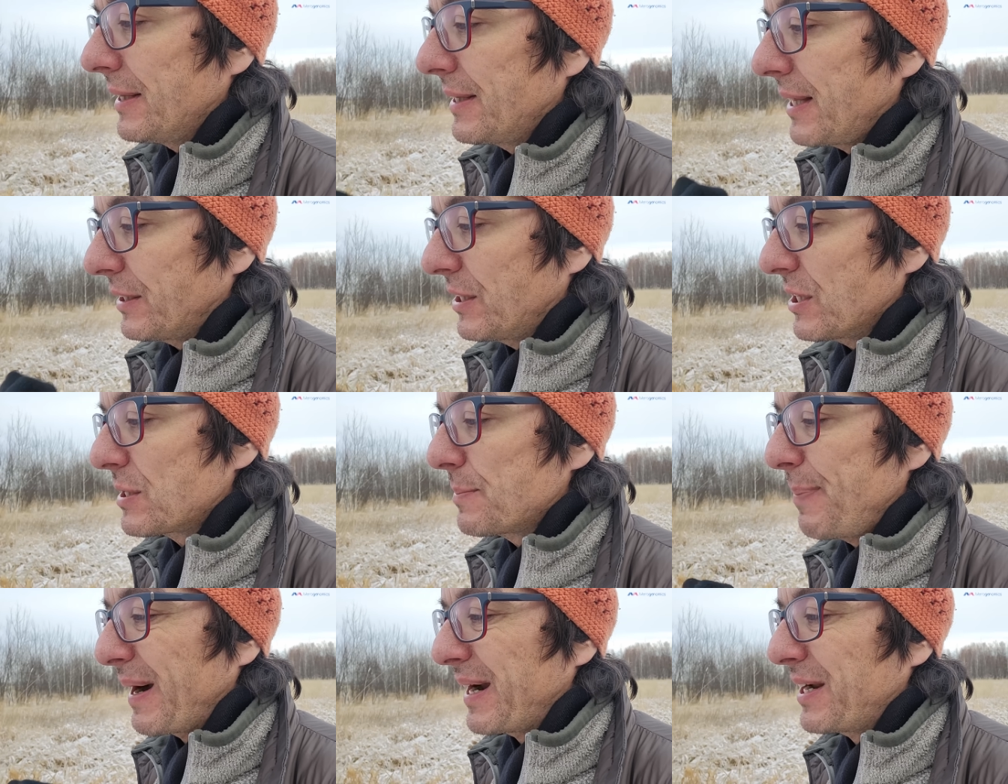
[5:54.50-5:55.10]
that
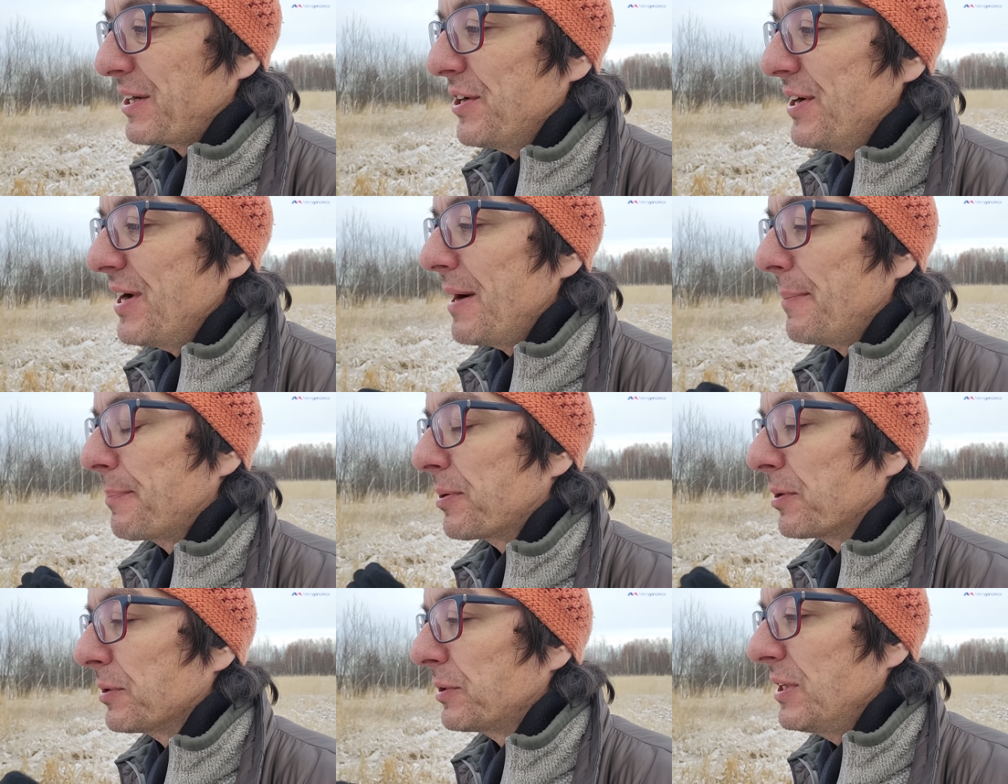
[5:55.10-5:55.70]
this bacteria
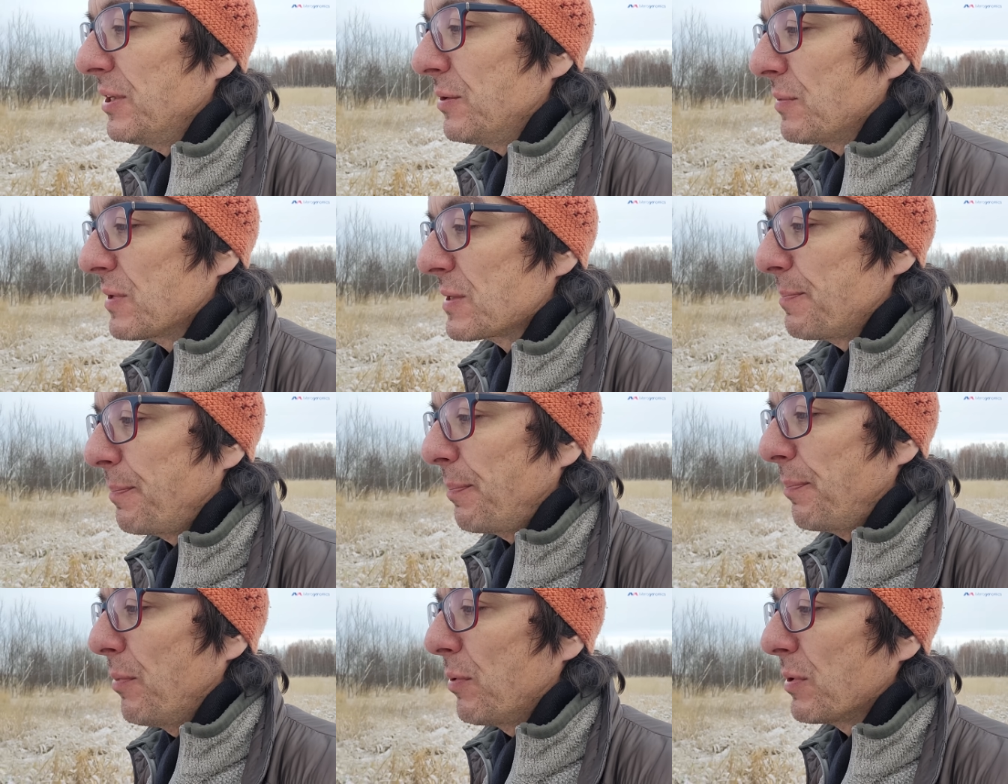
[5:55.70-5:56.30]
protein was,
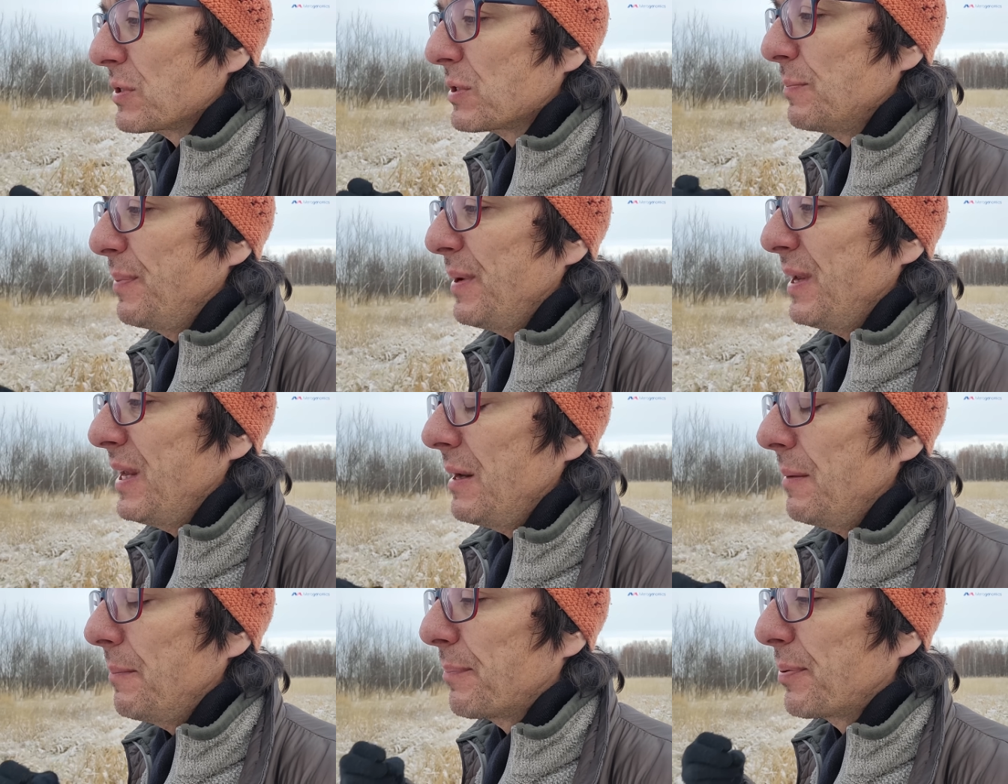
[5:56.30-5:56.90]
was
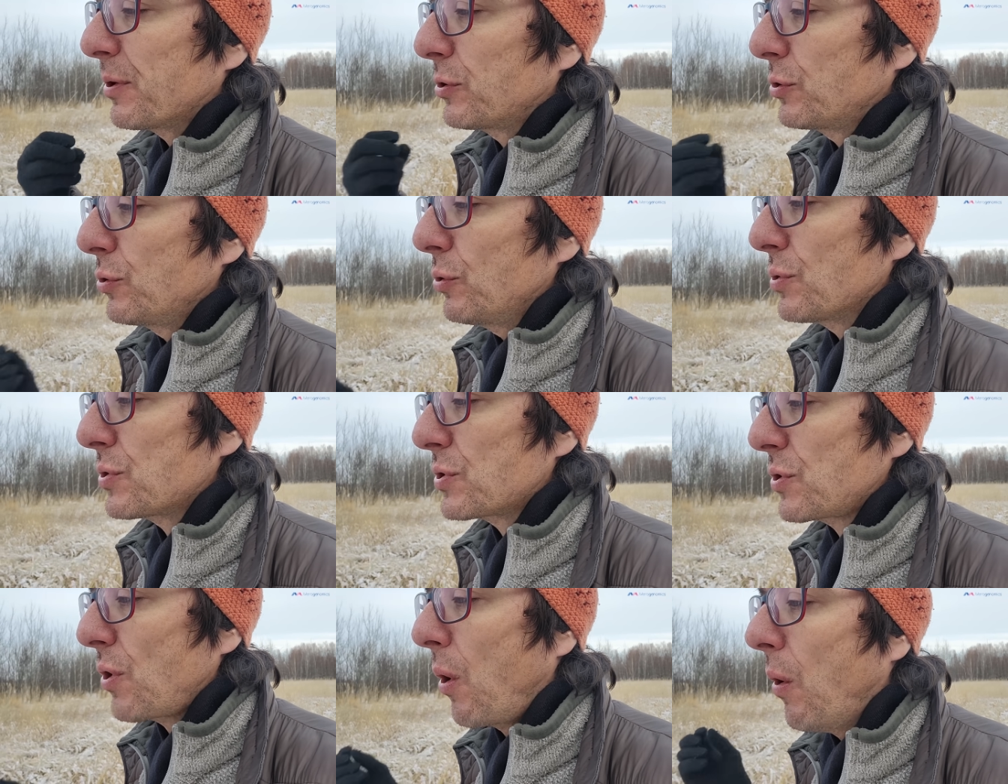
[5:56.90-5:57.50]
being
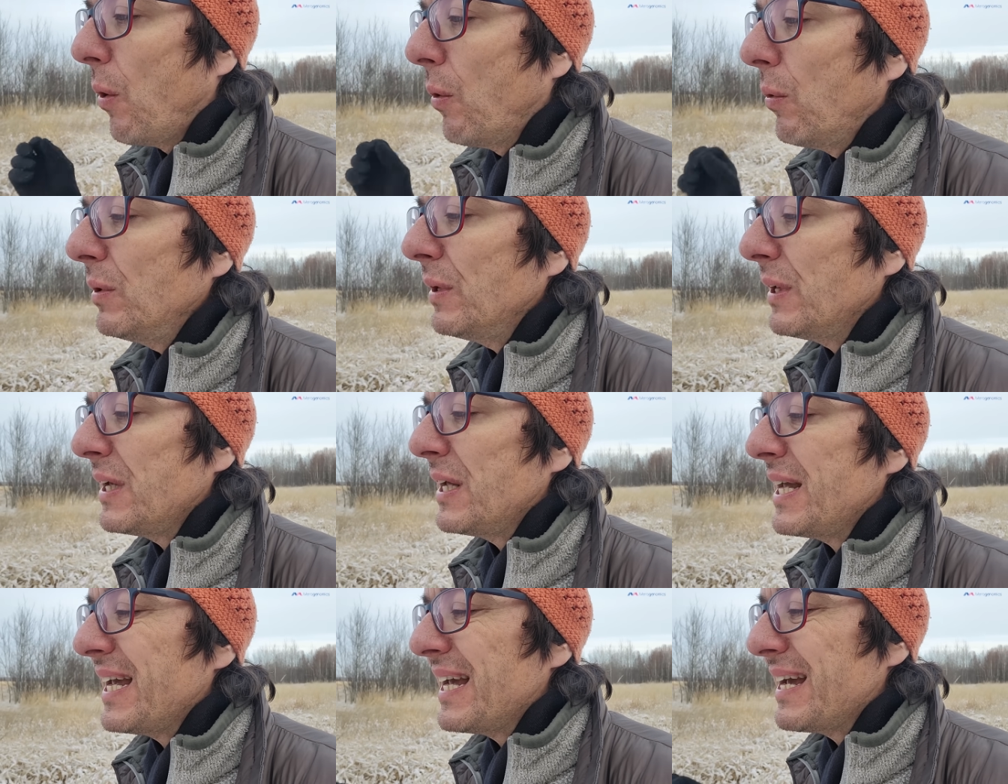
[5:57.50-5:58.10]
produced
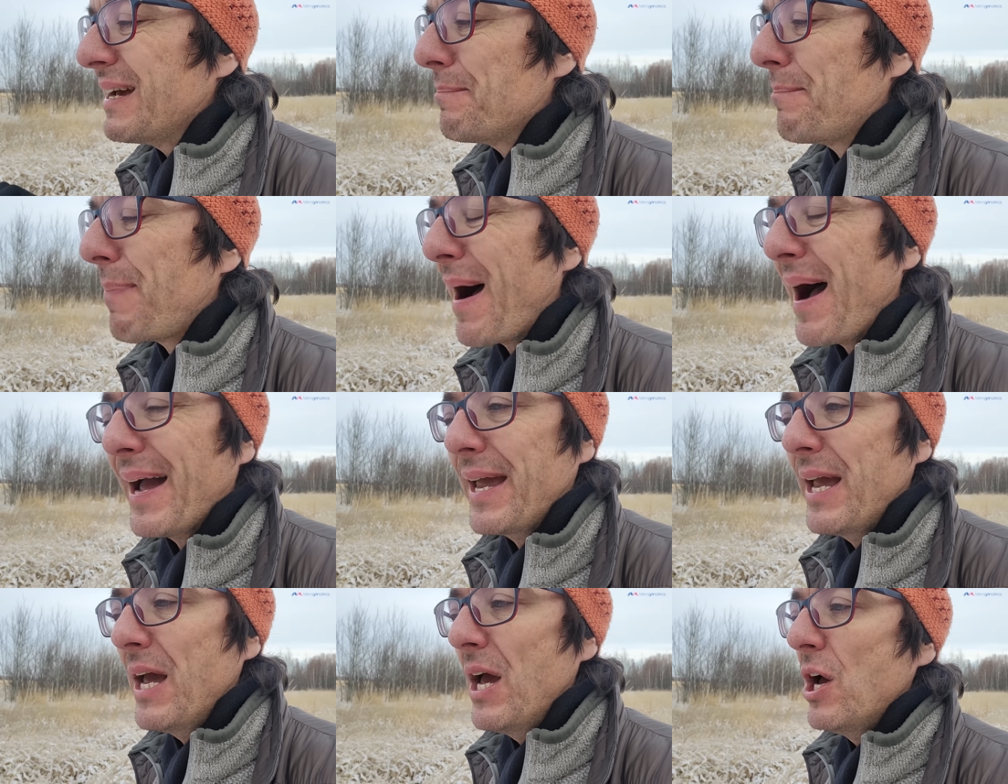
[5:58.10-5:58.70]
only
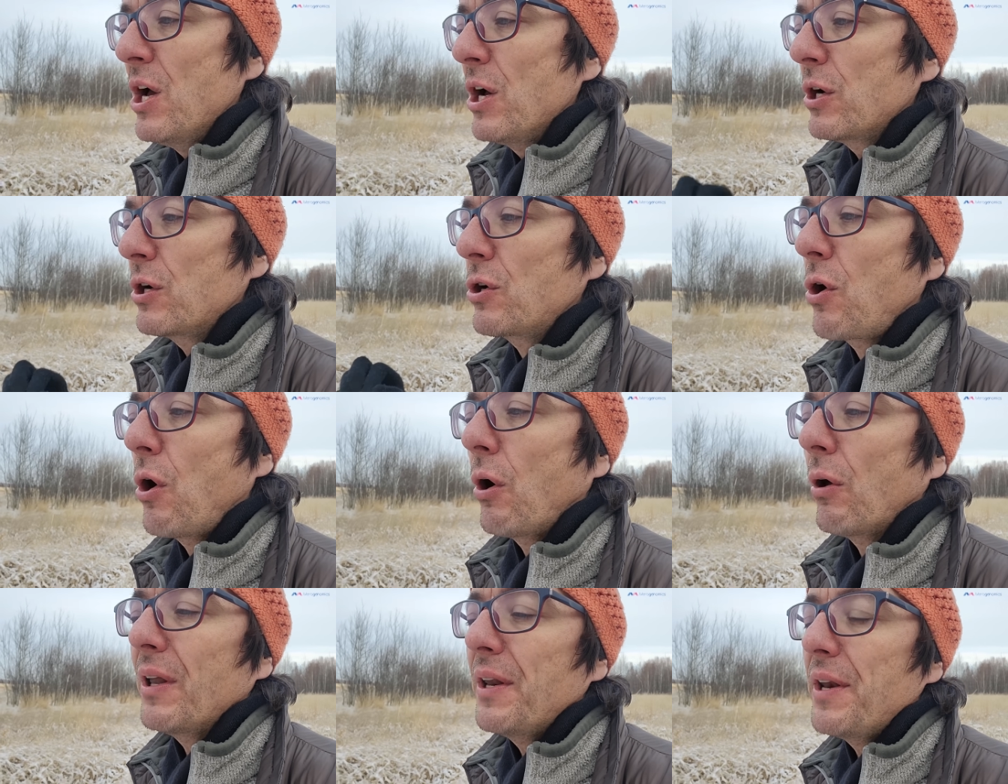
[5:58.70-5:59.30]
by
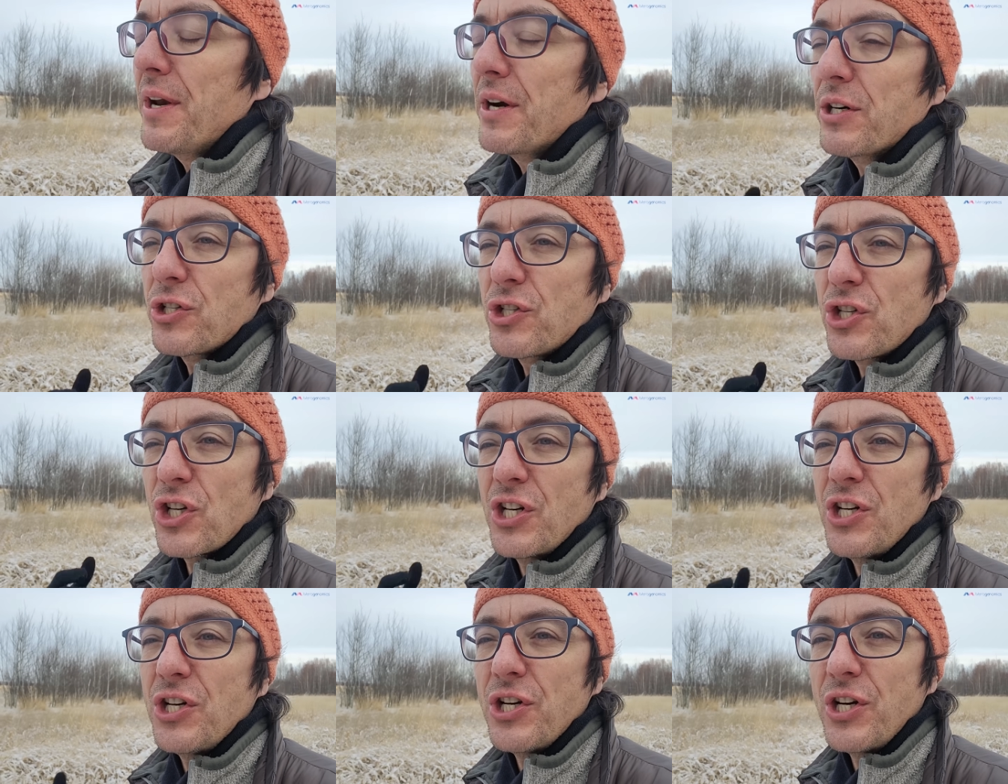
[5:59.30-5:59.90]
cholinergic